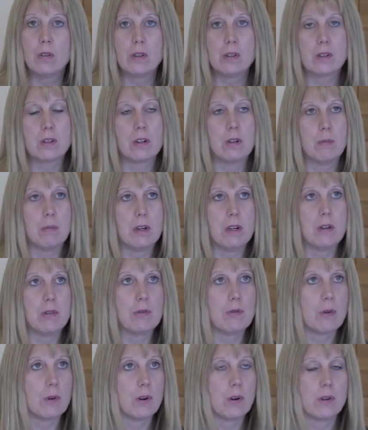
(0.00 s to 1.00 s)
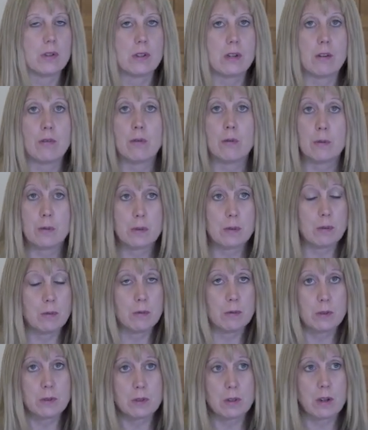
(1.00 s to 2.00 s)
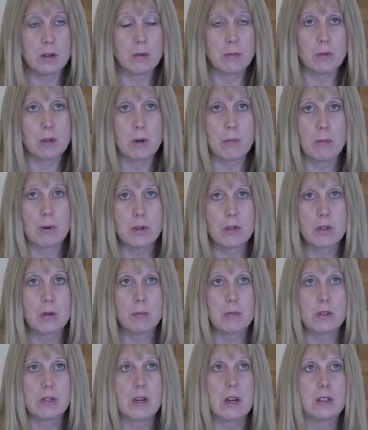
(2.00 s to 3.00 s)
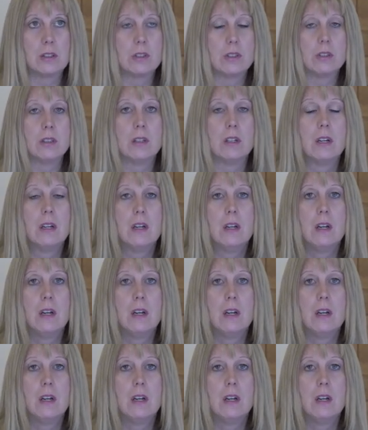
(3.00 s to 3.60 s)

This could be for personal protection.